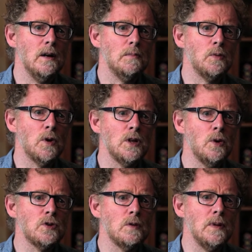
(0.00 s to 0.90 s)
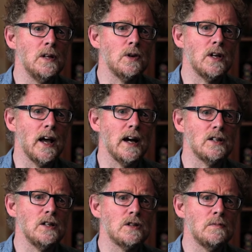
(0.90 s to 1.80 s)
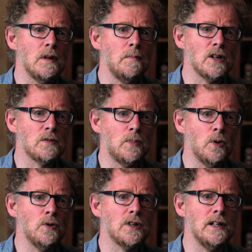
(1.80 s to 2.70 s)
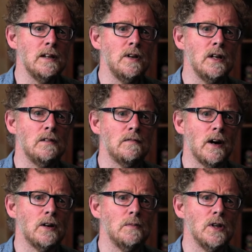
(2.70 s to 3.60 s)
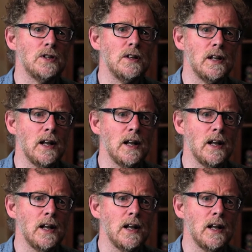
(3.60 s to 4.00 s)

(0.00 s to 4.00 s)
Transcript: But what it ought to be looking at is the much broader living environment and the